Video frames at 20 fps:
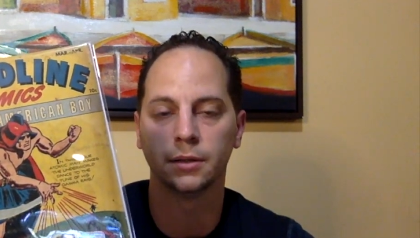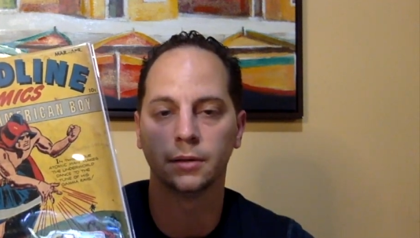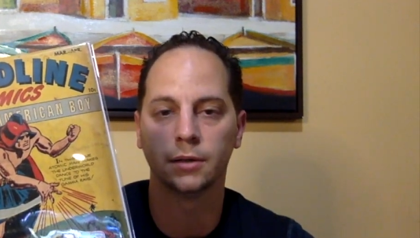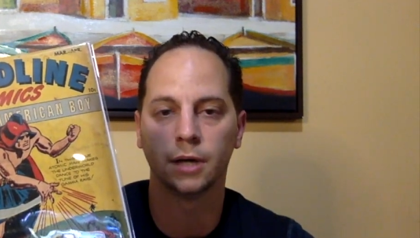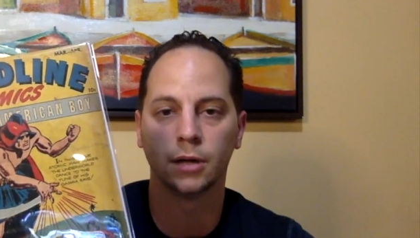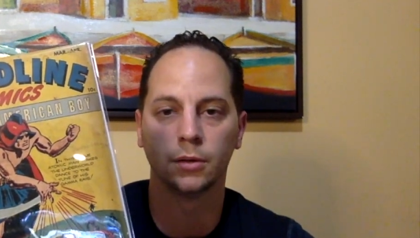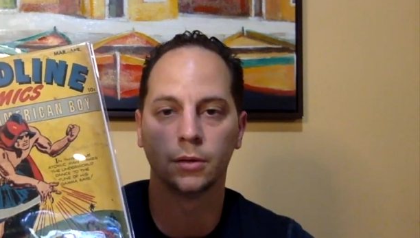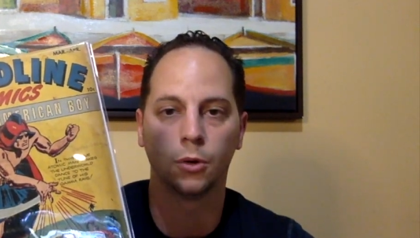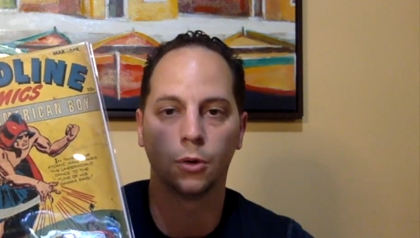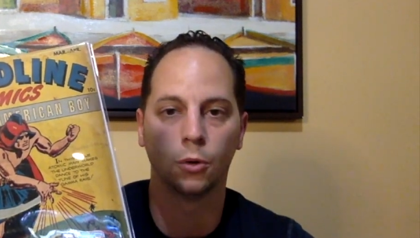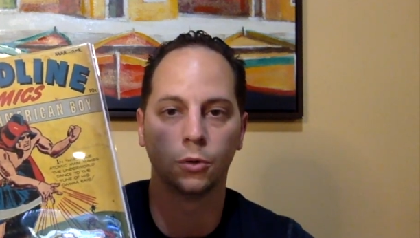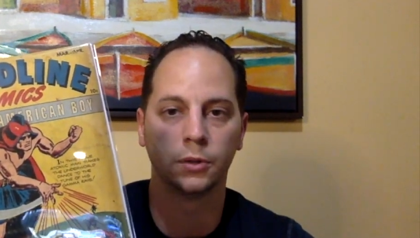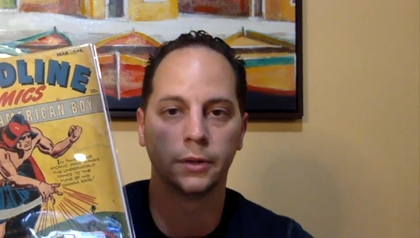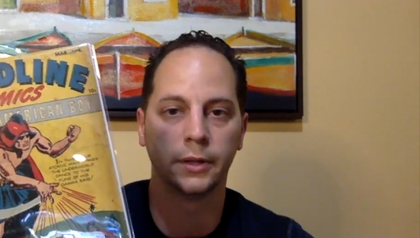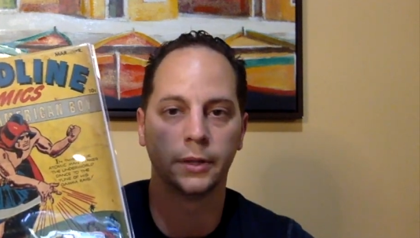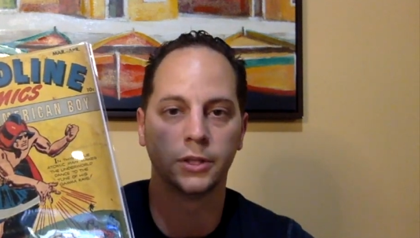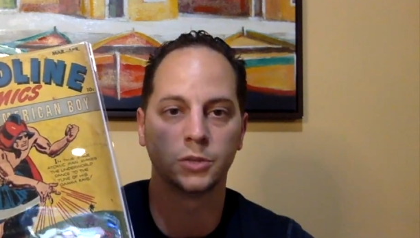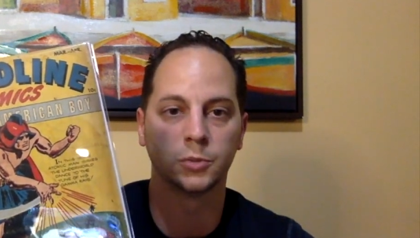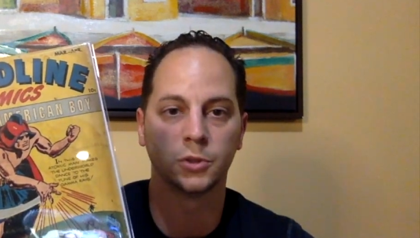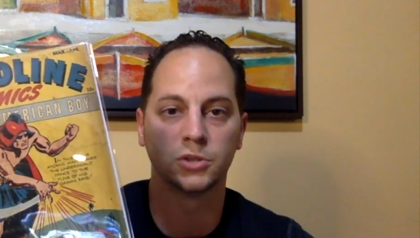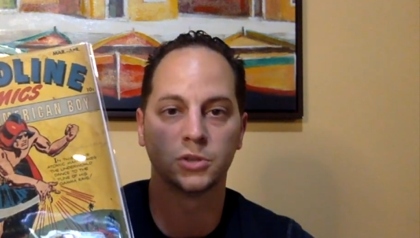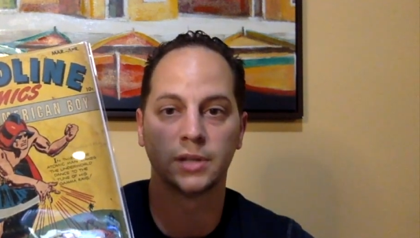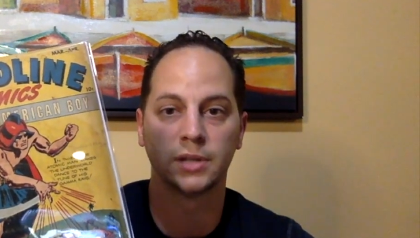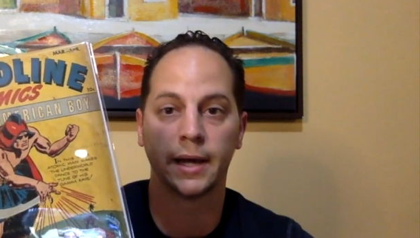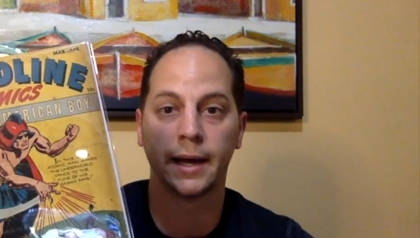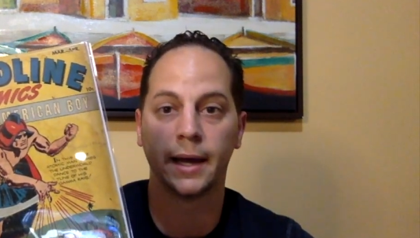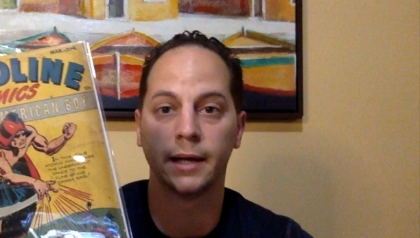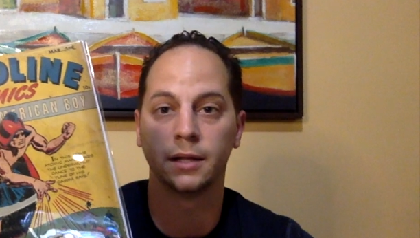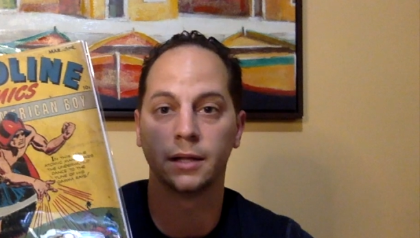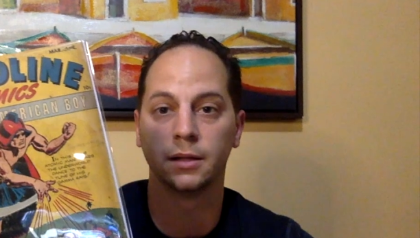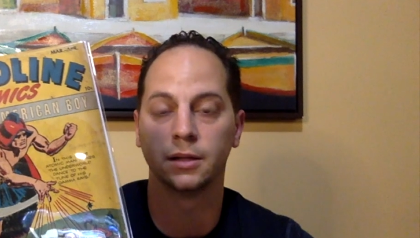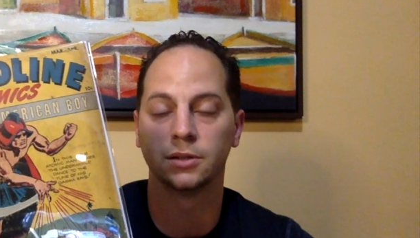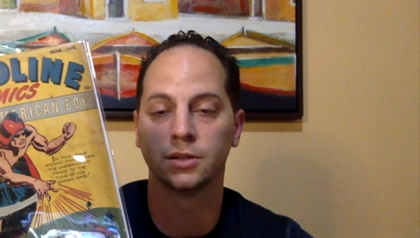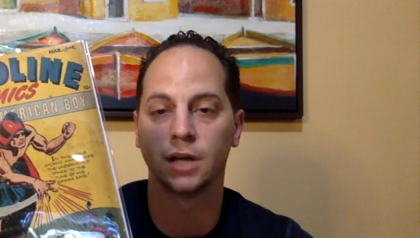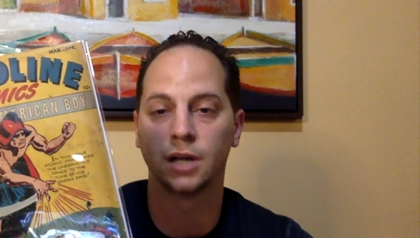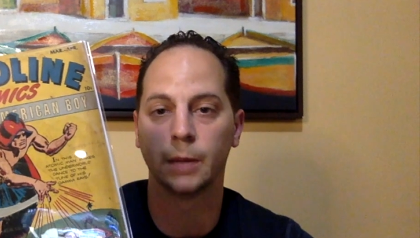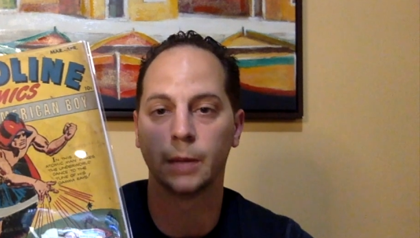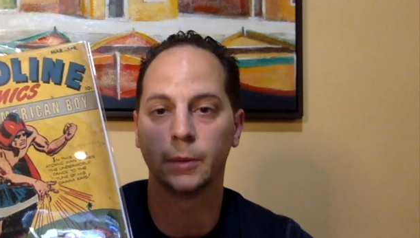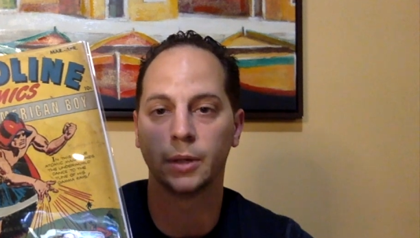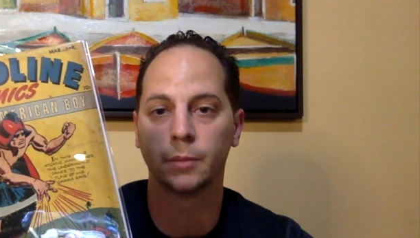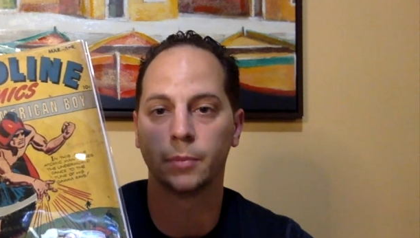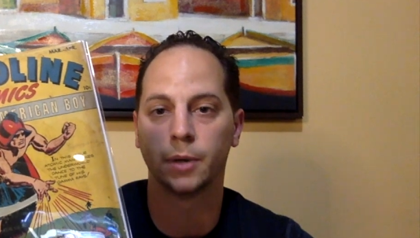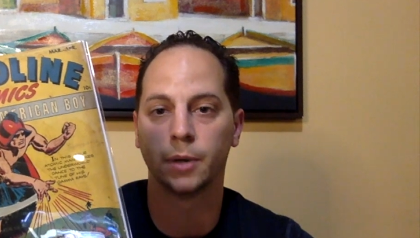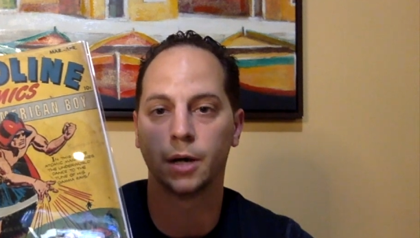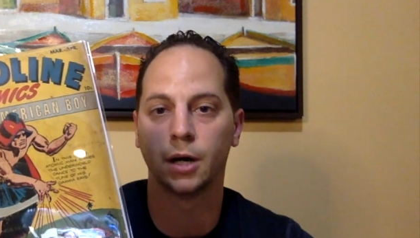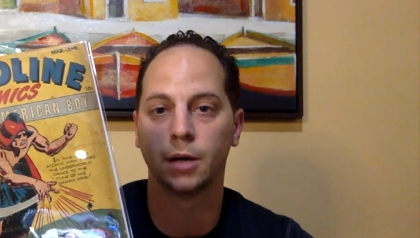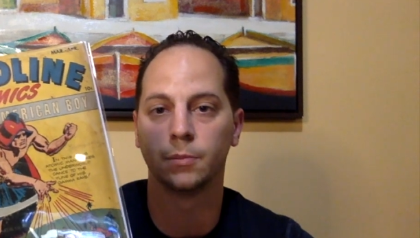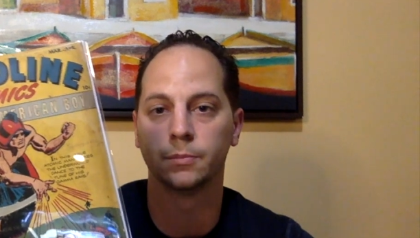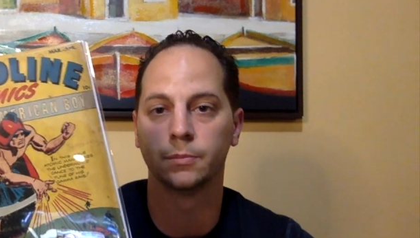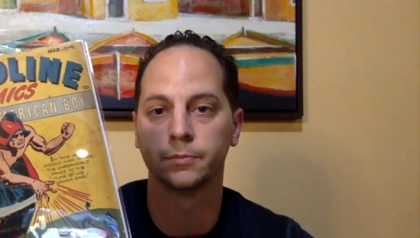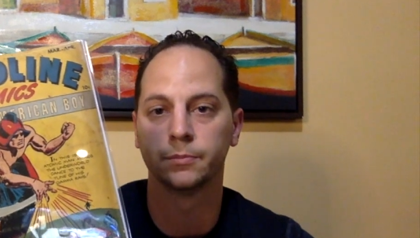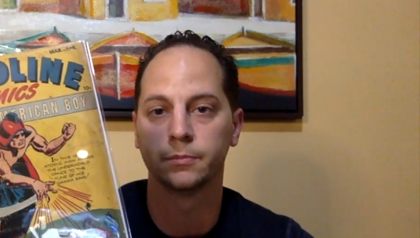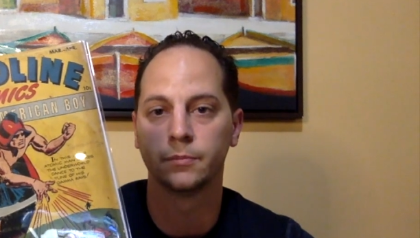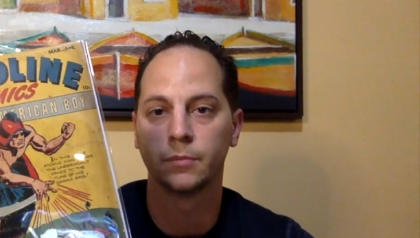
on Golden Age books that had an atomic bomb